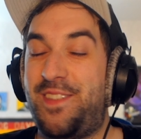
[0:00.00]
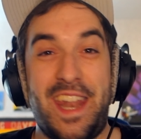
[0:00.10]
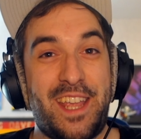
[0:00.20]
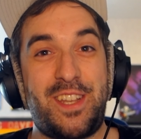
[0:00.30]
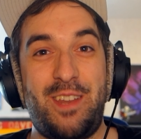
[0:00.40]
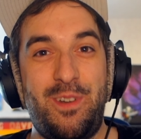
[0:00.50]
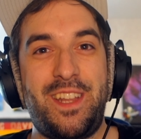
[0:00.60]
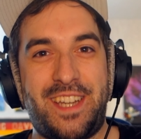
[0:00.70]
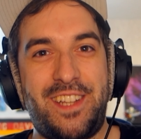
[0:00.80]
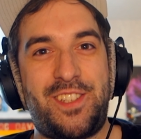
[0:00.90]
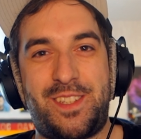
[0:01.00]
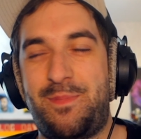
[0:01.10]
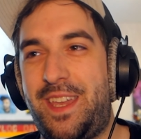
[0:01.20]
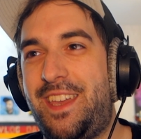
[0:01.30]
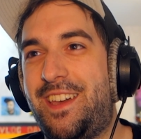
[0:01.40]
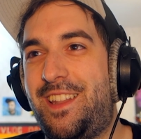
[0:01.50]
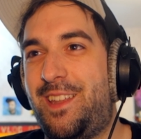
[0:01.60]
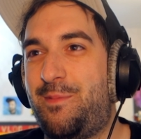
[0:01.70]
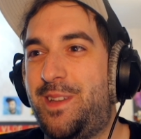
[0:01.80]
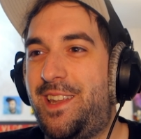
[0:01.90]
that actually really touches me a
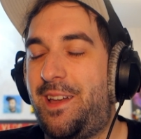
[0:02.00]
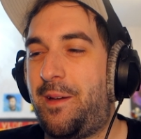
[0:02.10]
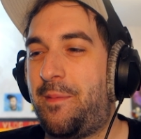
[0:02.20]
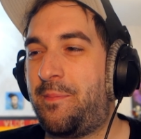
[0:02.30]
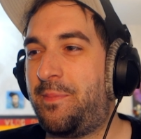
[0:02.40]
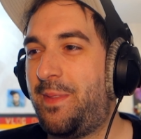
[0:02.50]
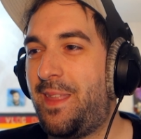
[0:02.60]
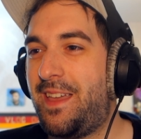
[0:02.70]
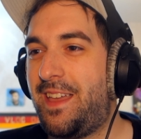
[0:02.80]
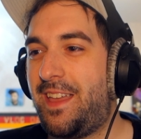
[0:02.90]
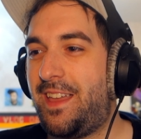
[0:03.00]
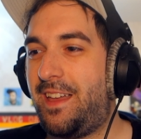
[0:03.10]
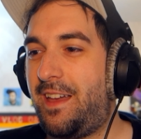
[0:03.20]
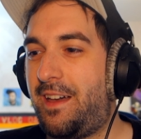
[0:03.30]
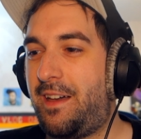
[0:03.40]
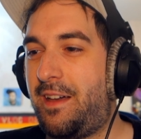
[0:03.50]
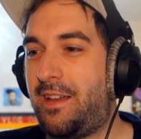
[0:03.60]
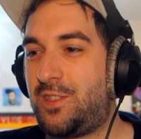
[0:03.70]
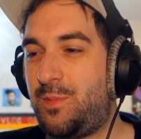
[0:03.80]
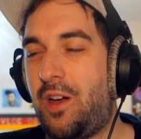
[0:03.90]
little bit. Um, uh,
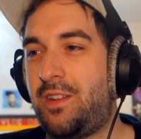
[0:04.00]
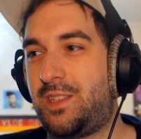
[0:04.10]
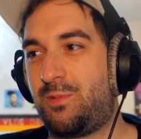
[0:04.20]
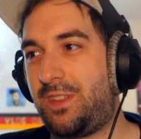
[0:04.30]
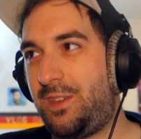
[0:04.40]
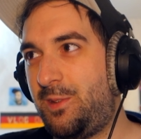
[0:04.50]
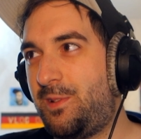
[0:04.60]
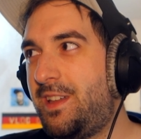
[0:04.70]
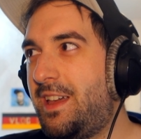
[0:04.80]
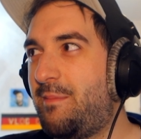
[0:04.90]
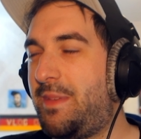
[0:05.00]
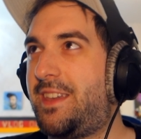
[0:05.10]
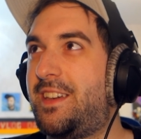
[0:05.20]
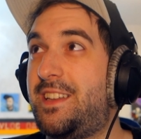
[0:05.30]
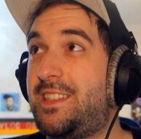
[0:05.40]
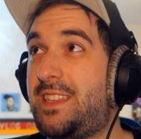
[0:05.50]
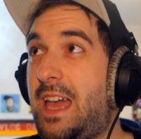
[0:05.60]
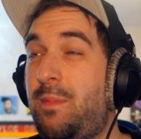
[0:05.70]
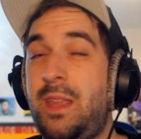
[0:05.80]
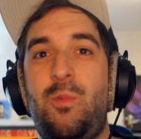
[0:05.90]
to be honest with you, because
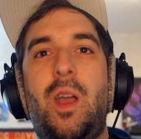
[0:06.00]
I mean, we